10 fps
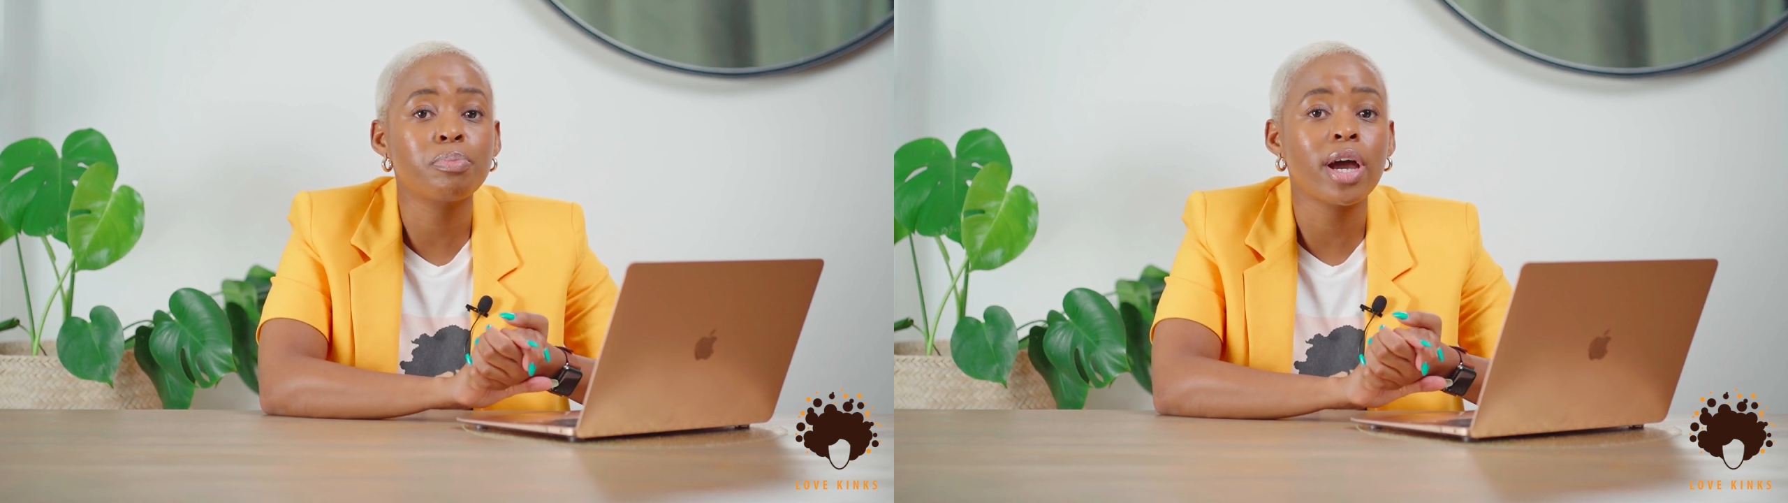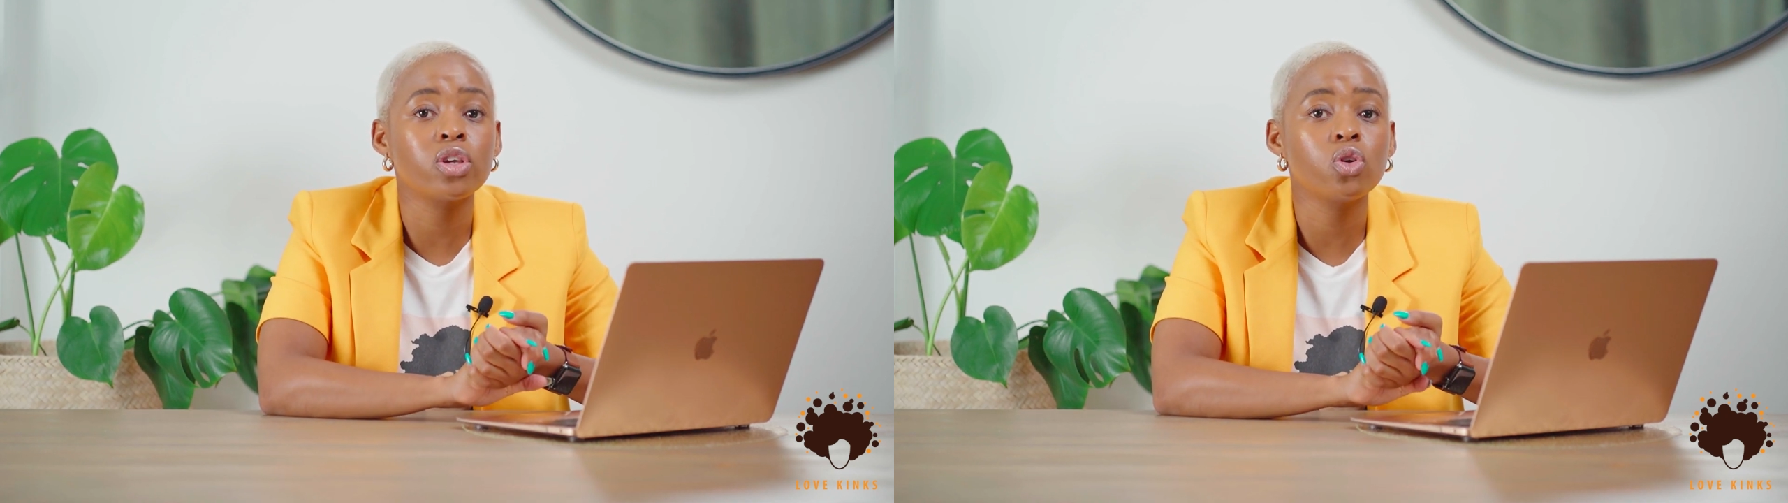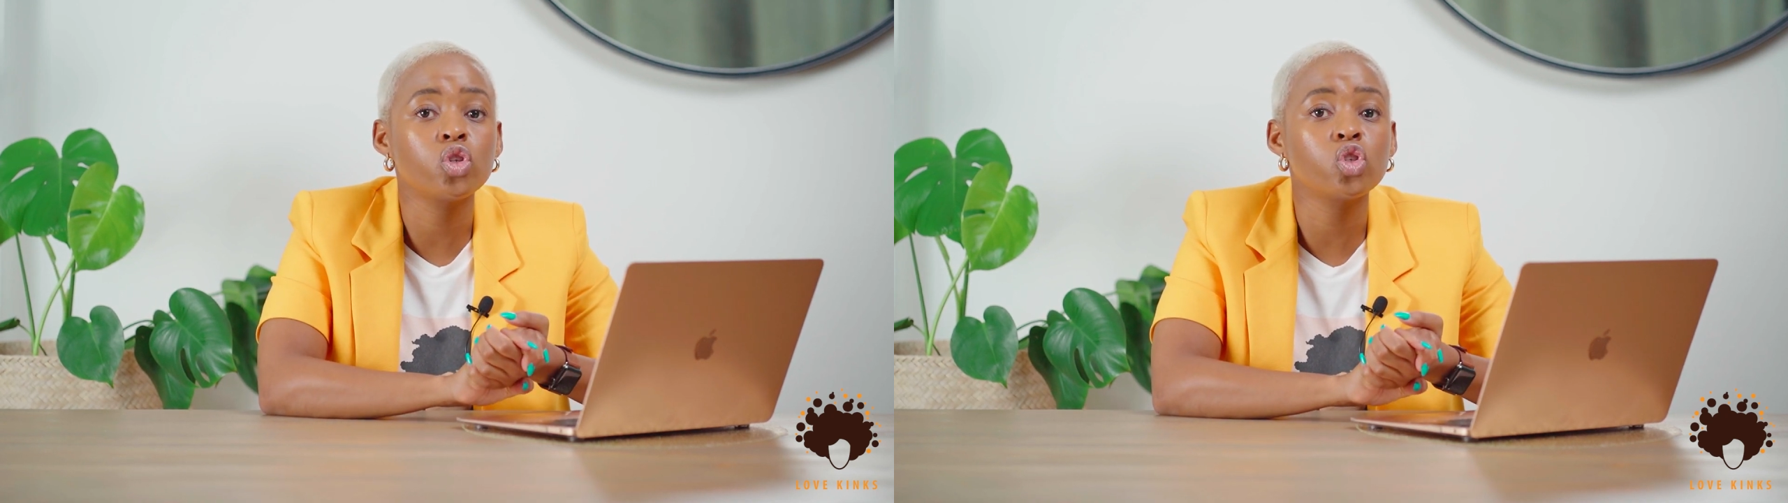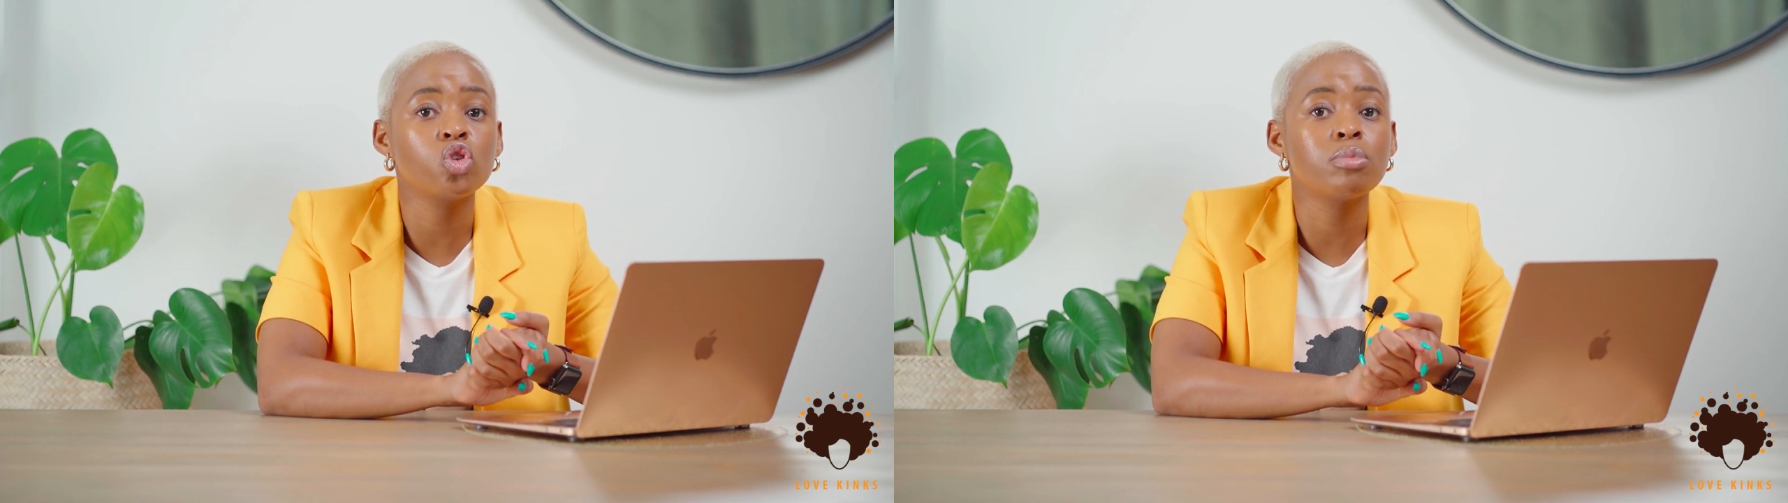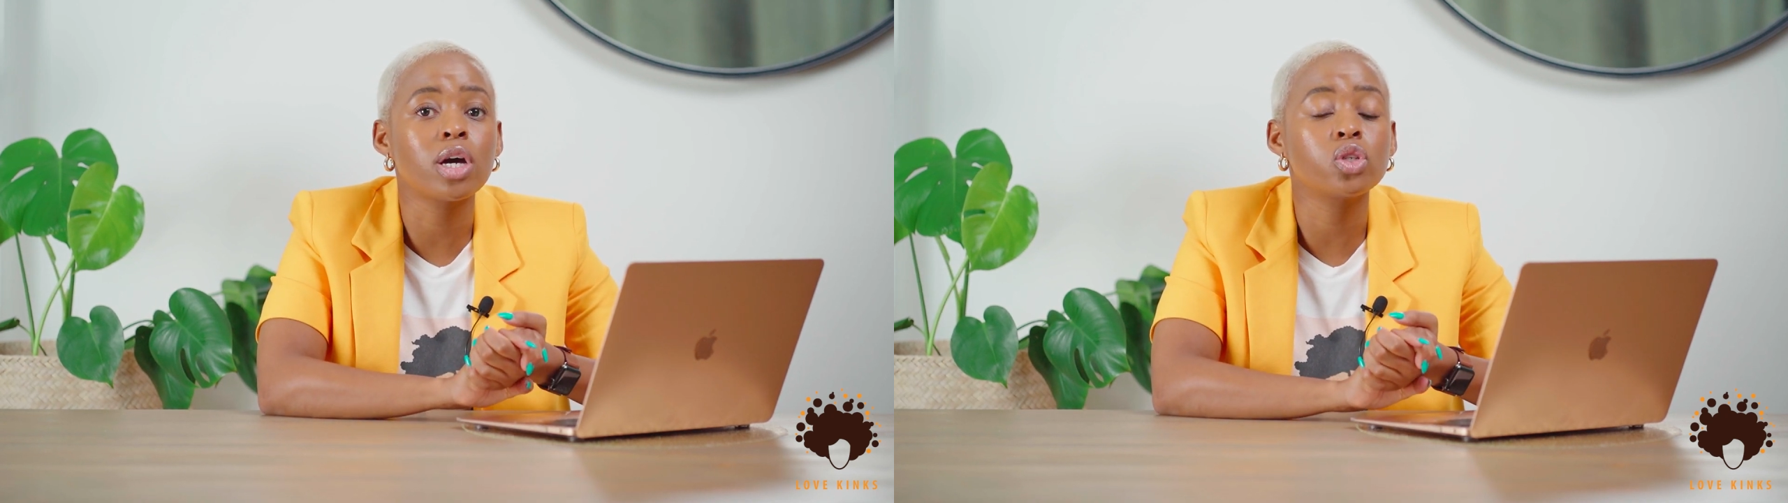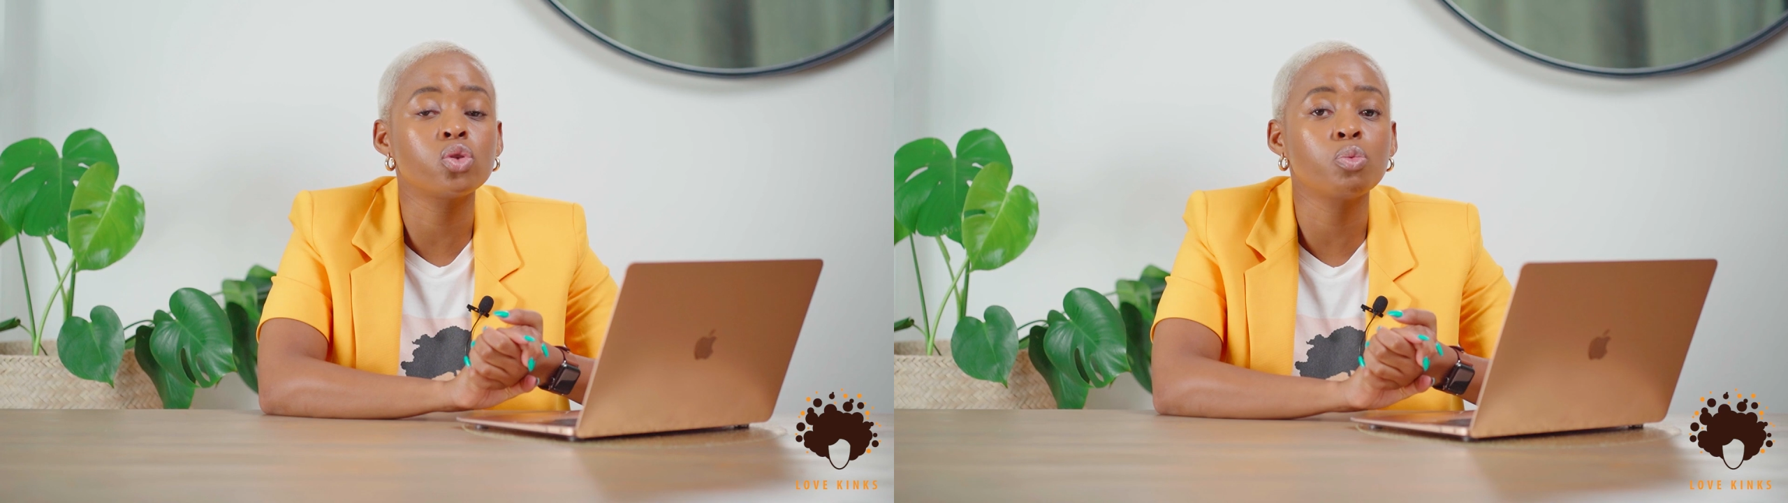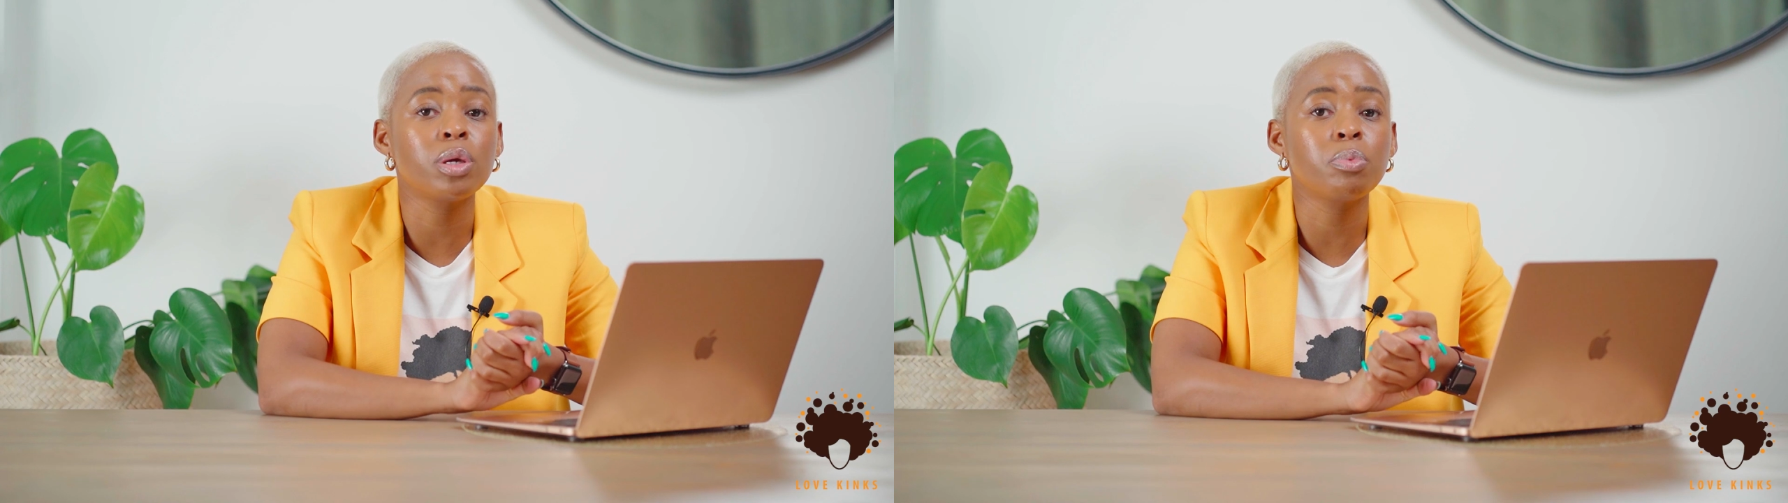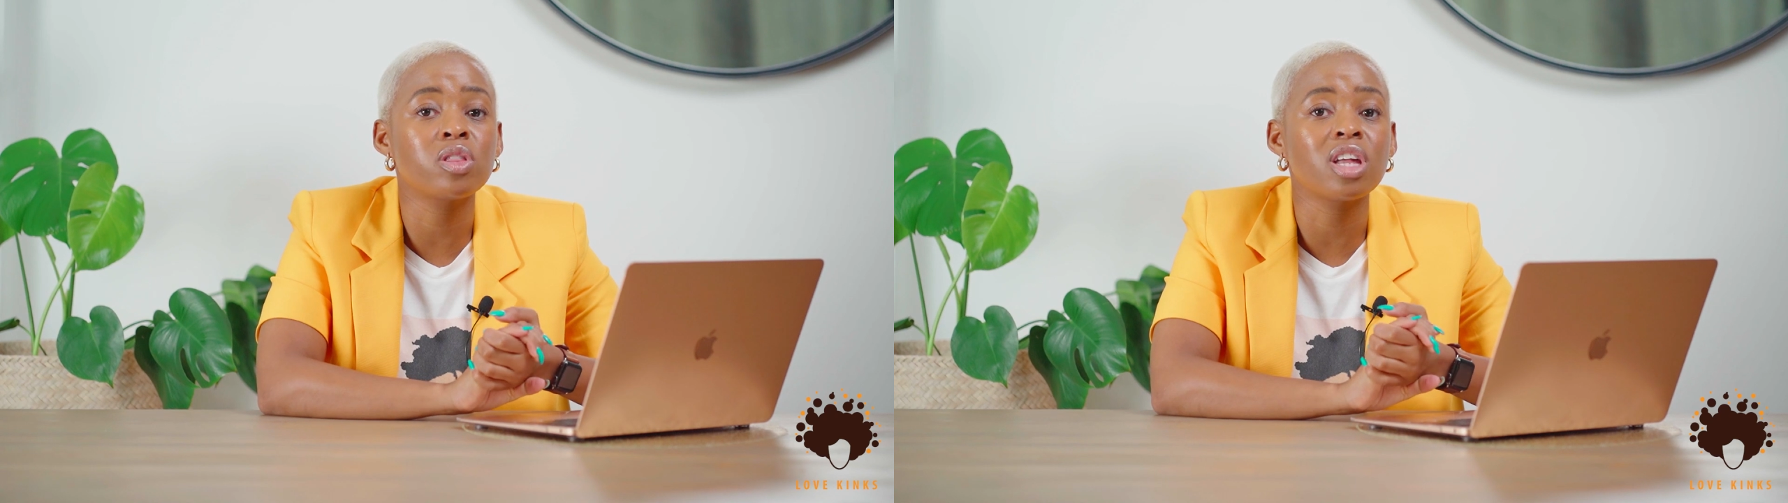by YouTube to people